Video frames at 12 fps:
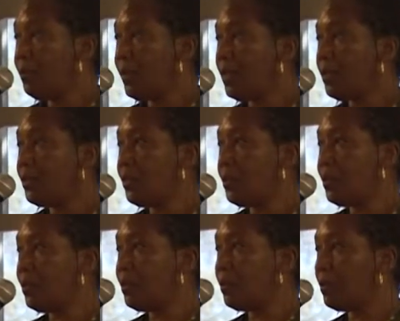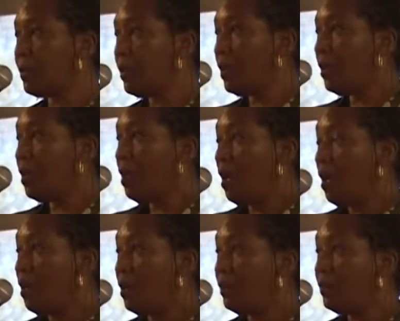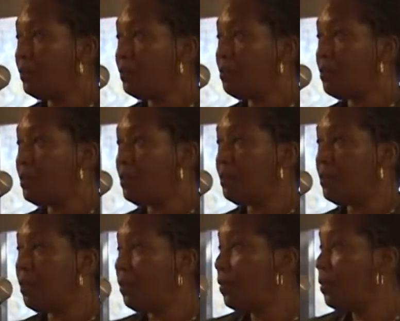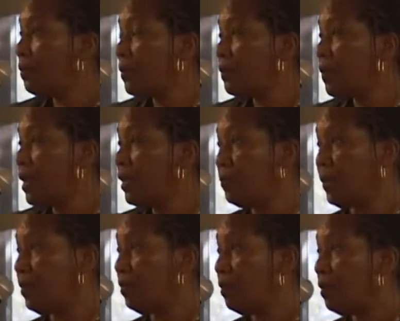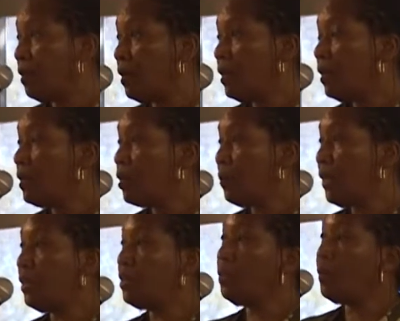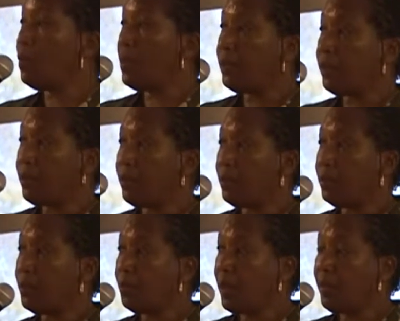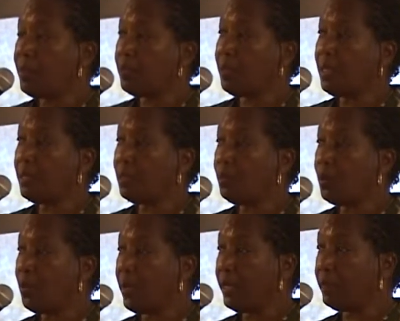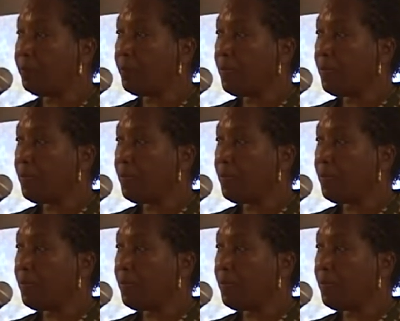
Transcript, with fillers: because your uh, your husband is being deployed or your your wife is being deployed,